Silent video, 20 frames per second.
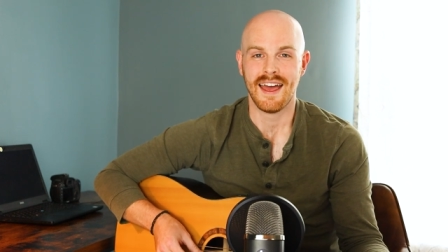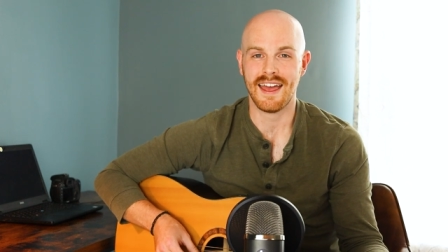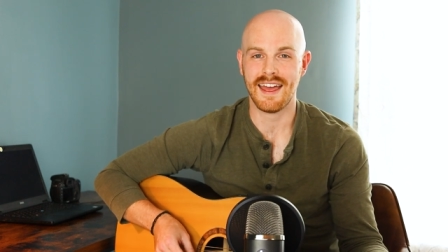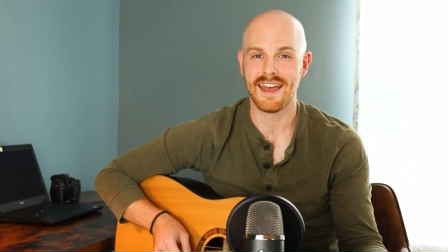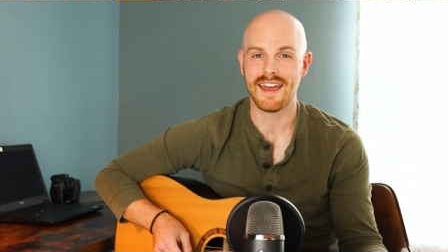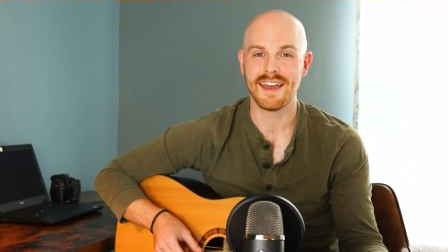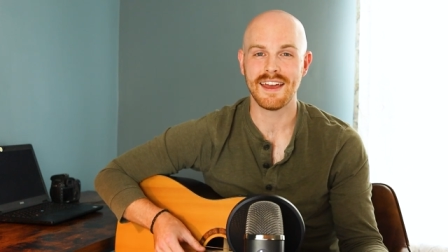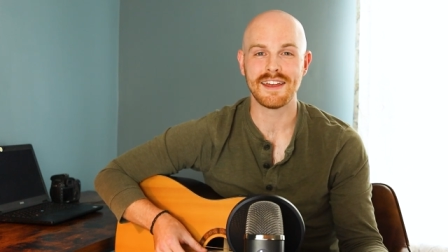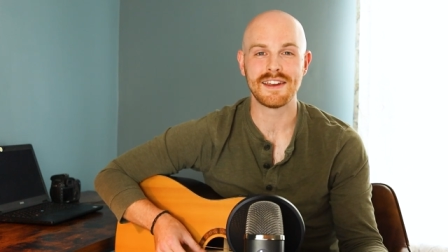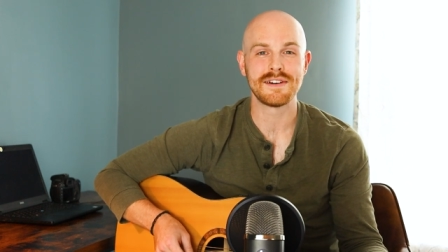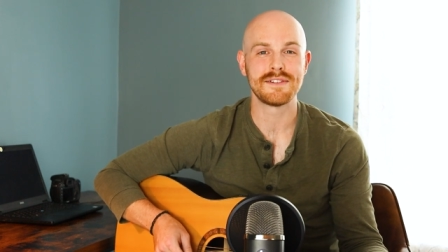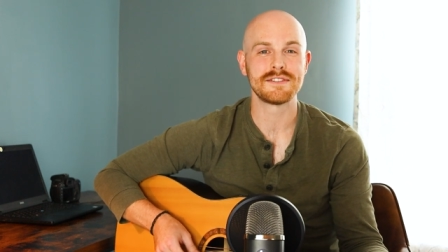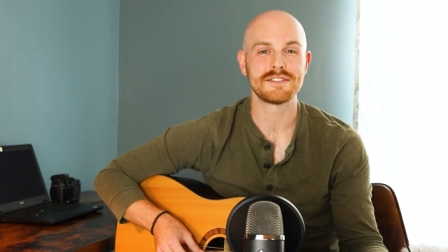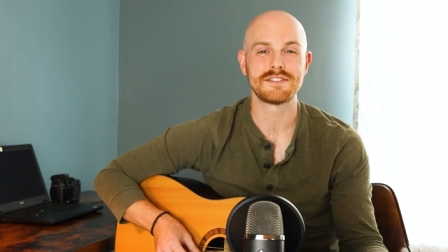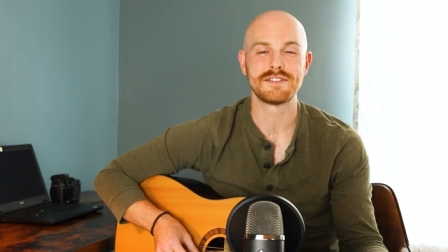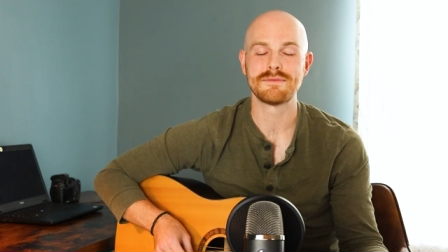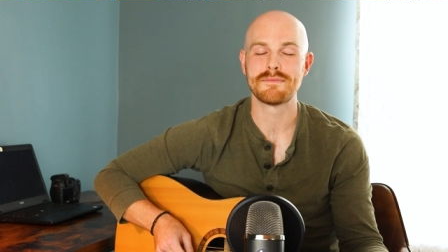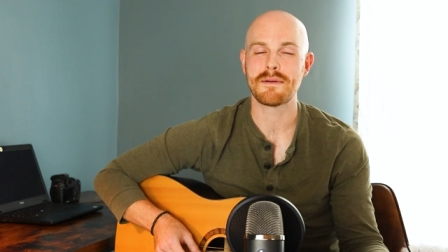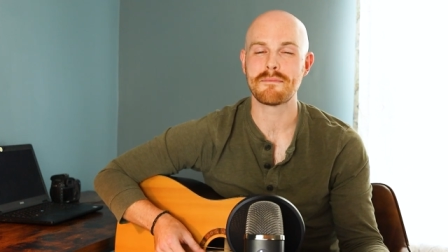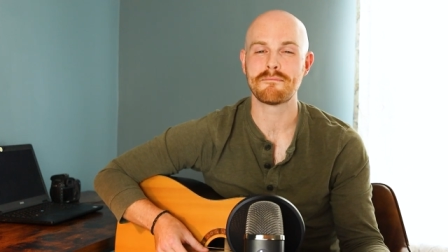Head over
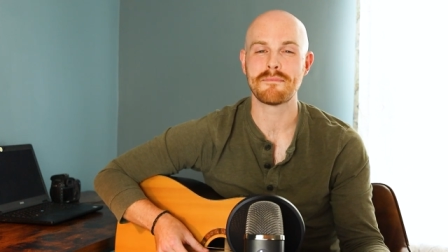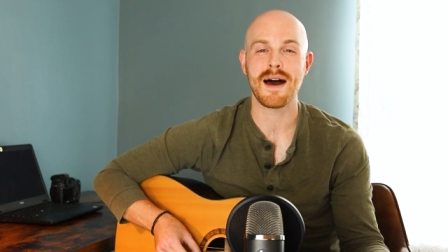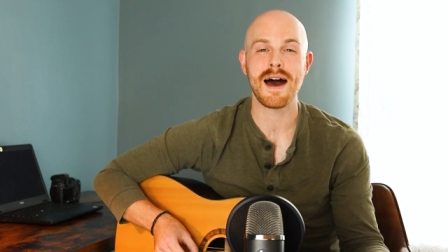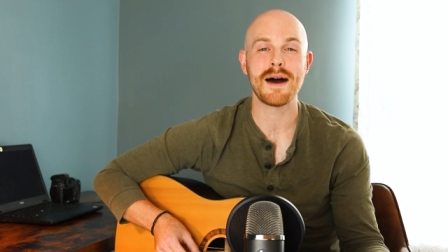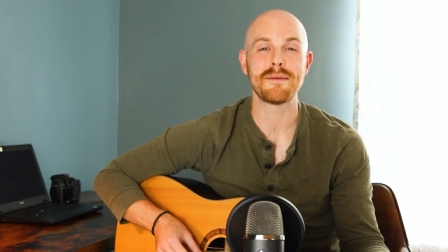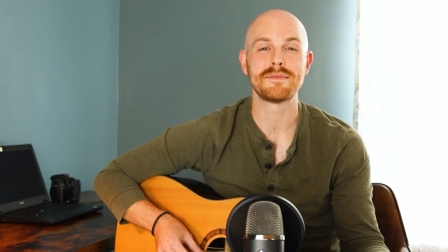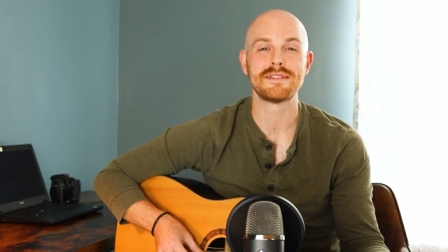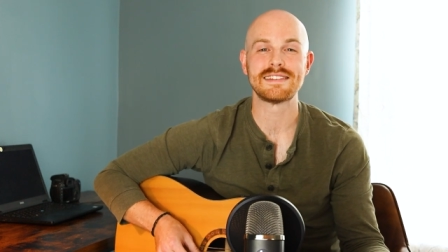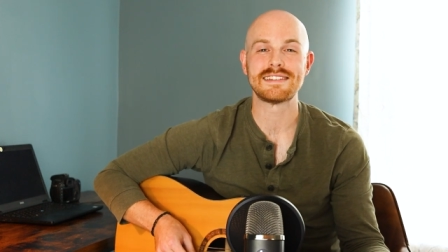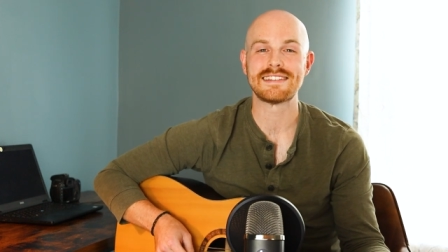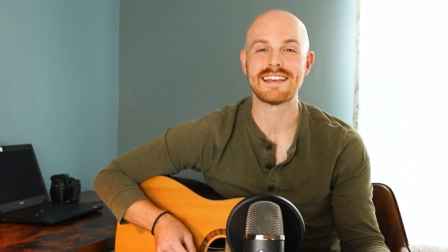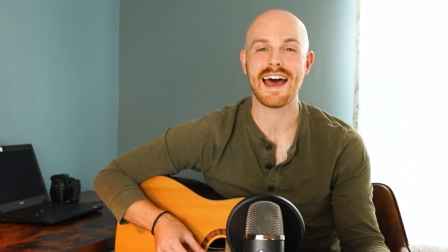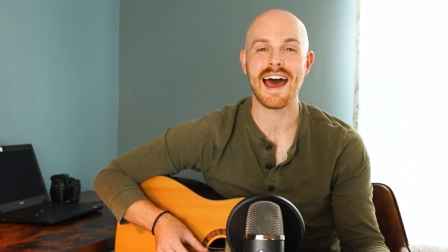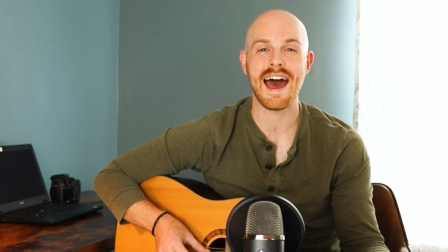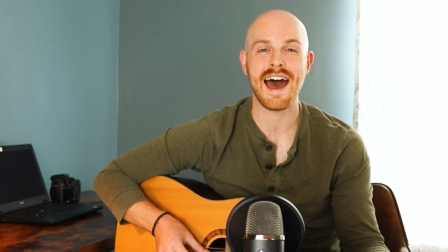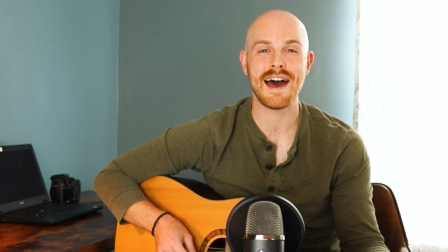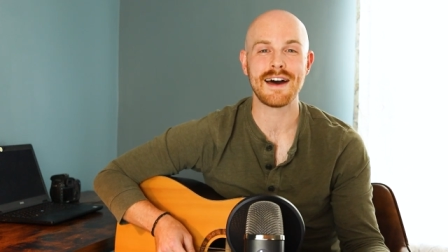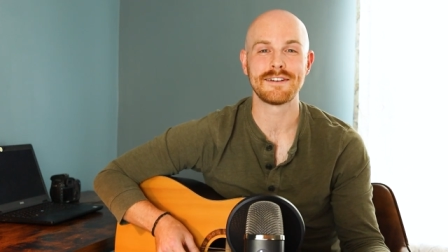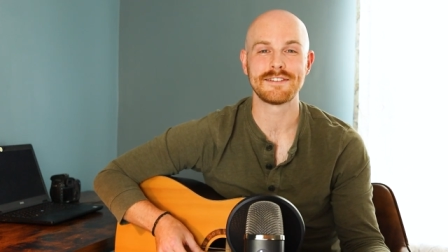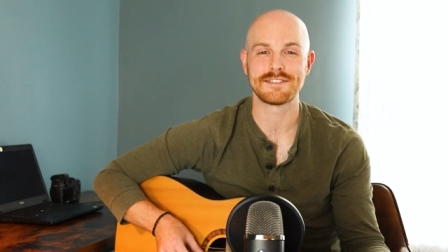to my mama's
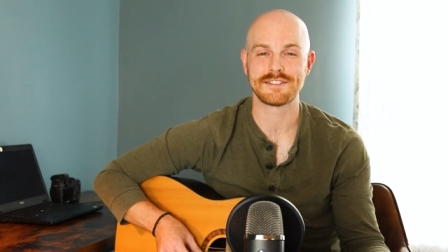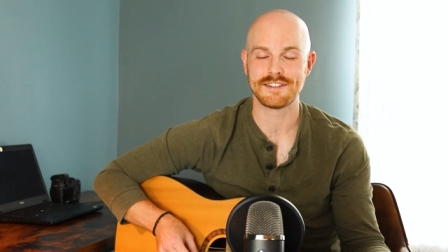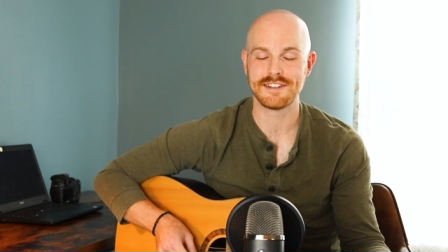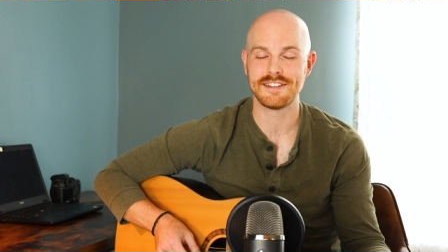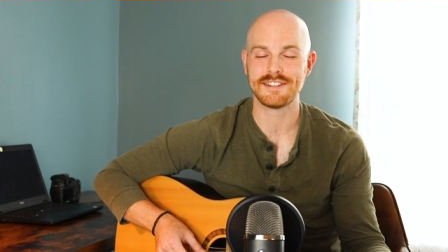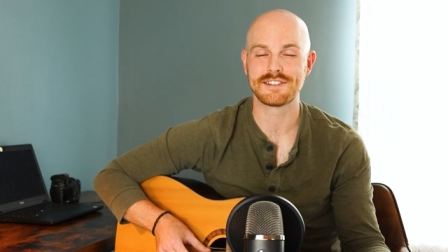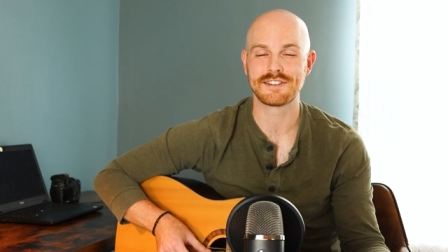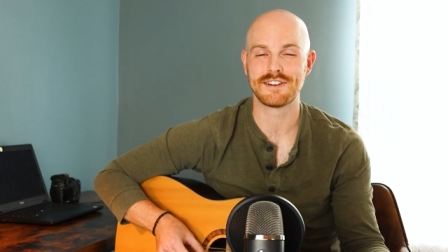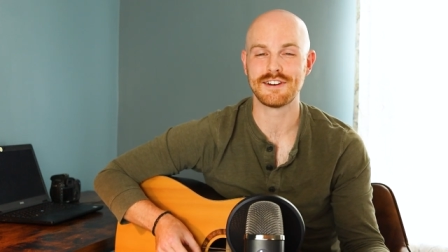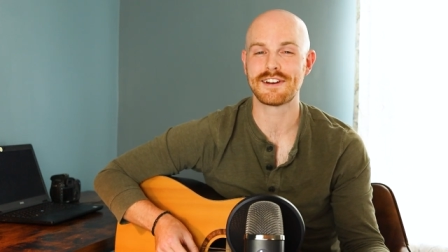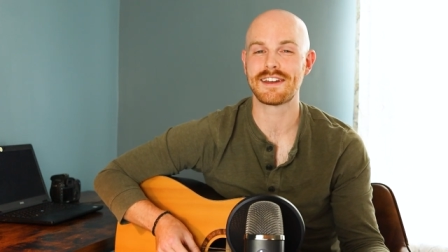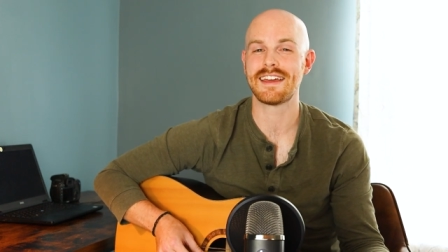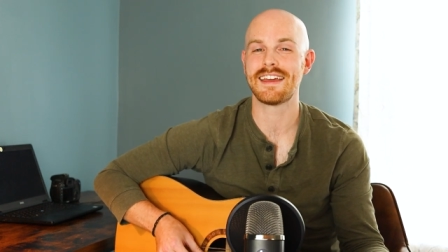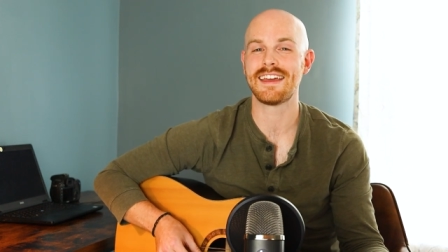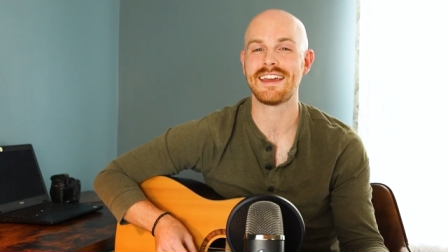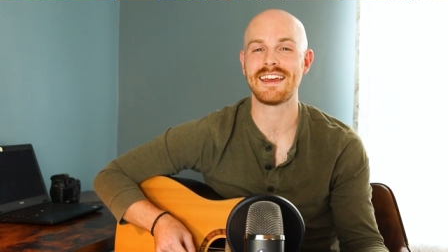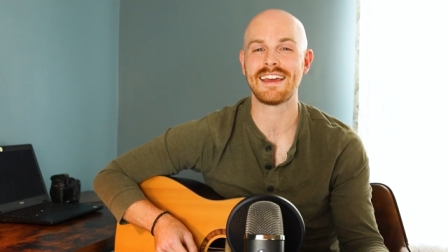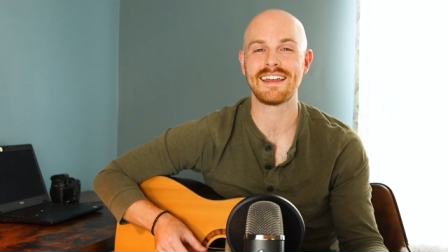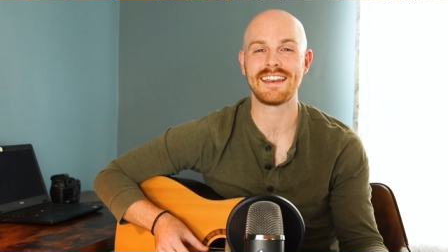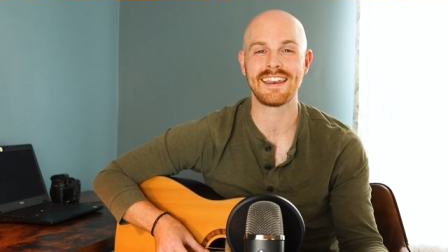house, she's
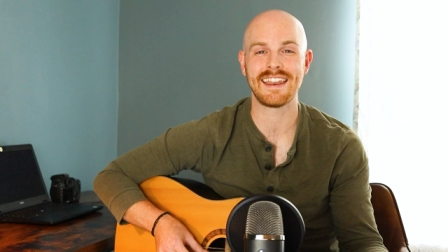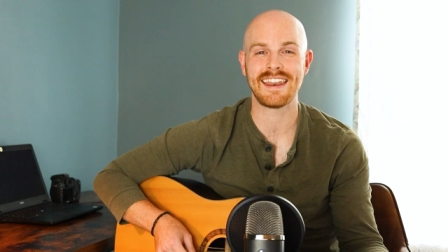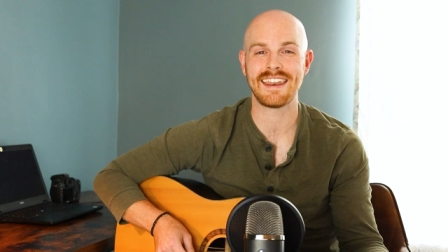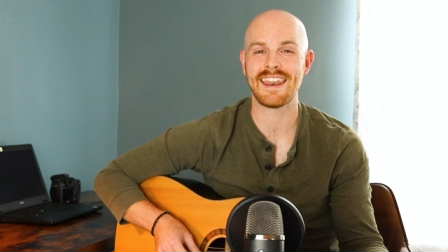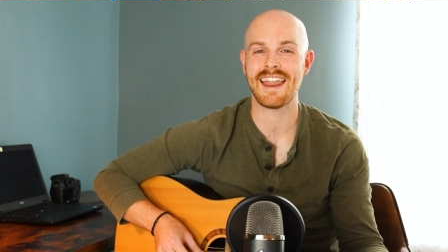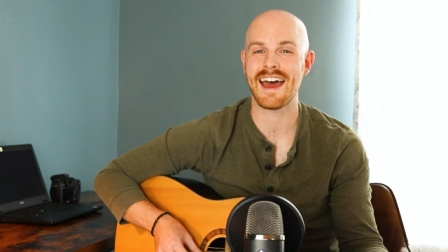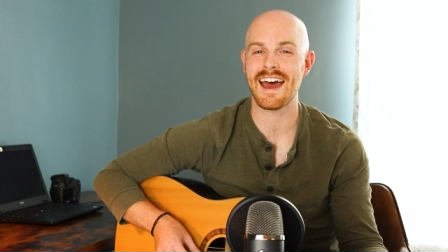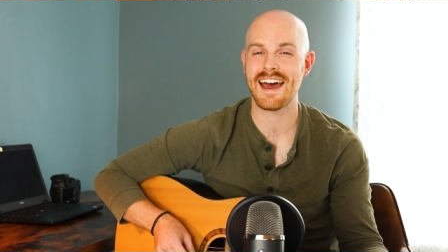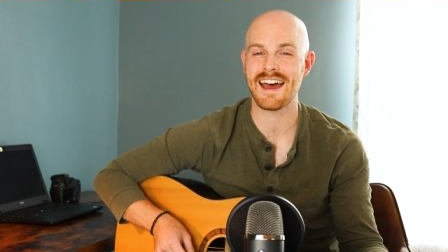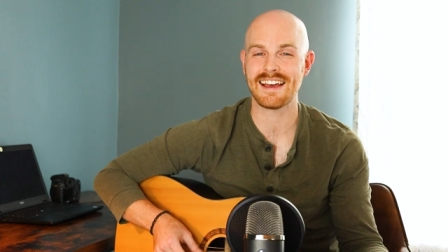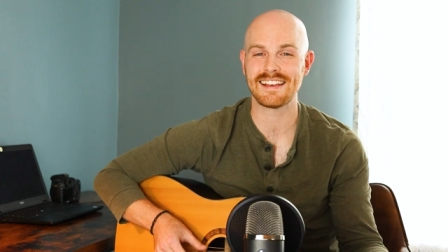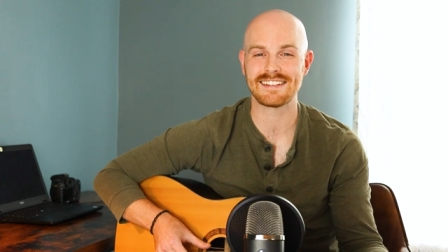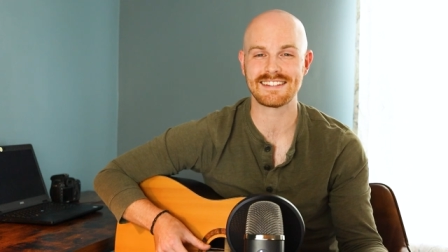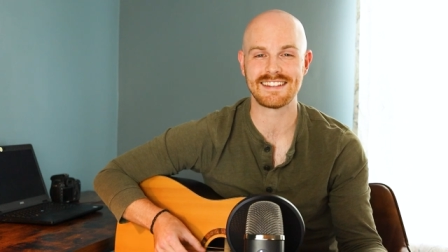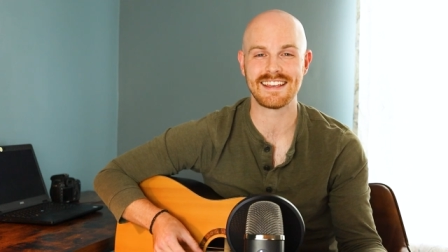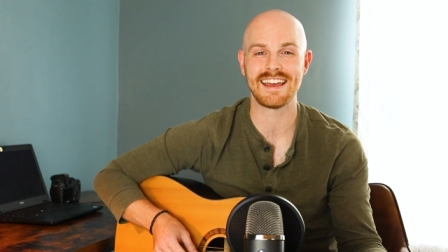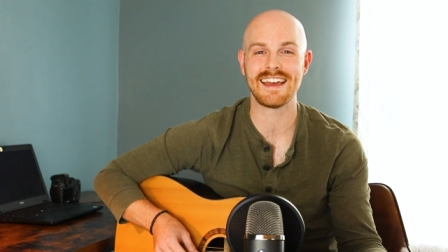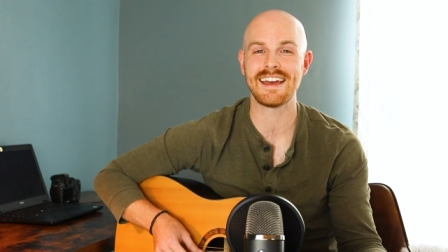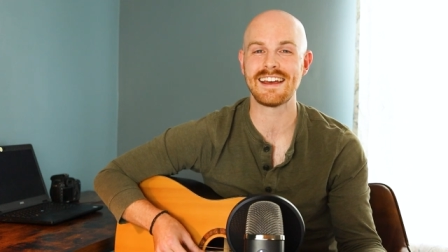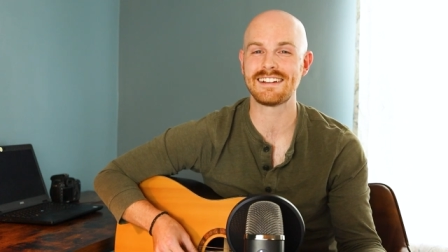cooking and I
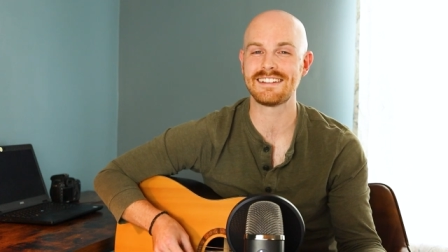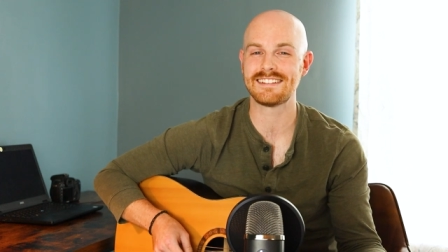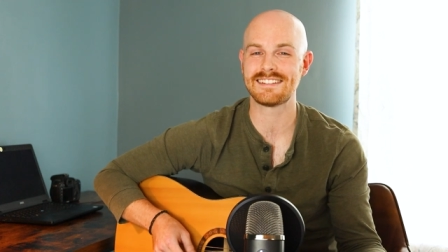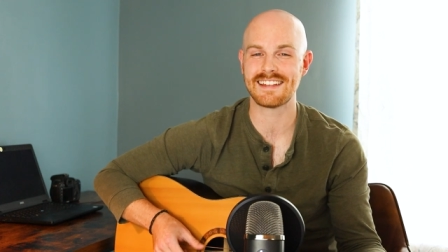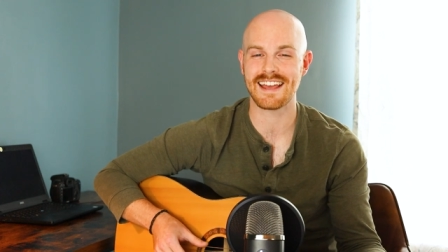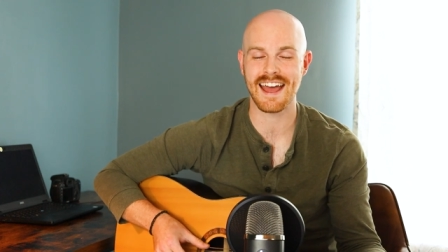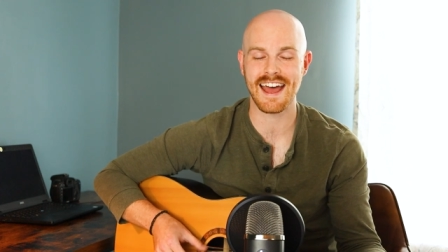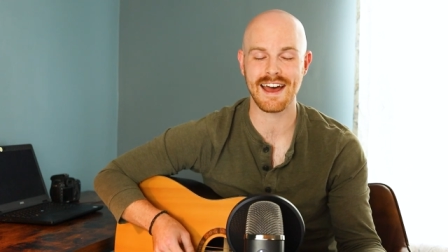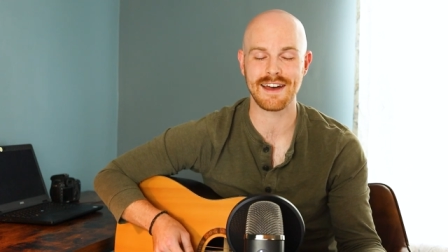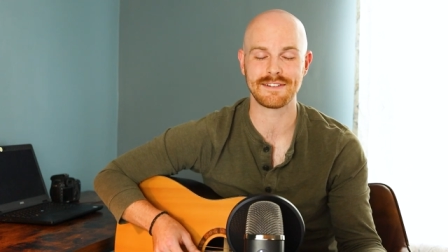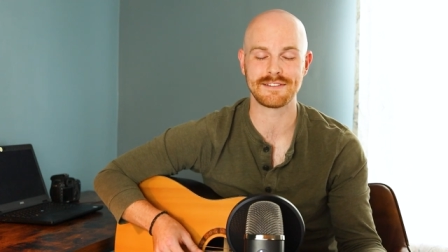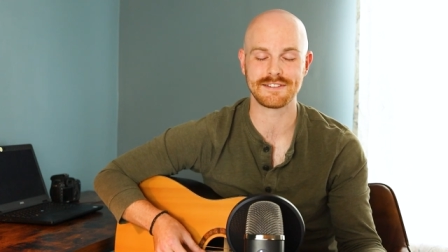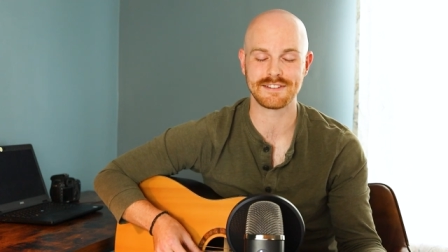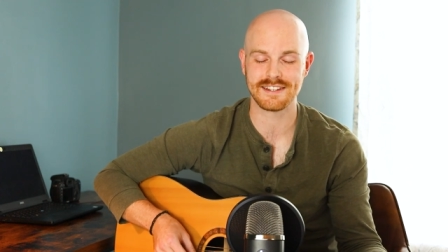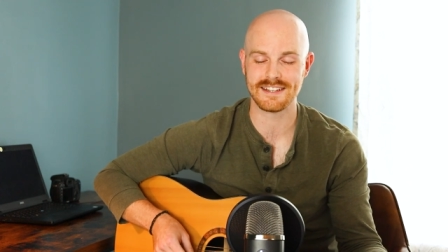settle down.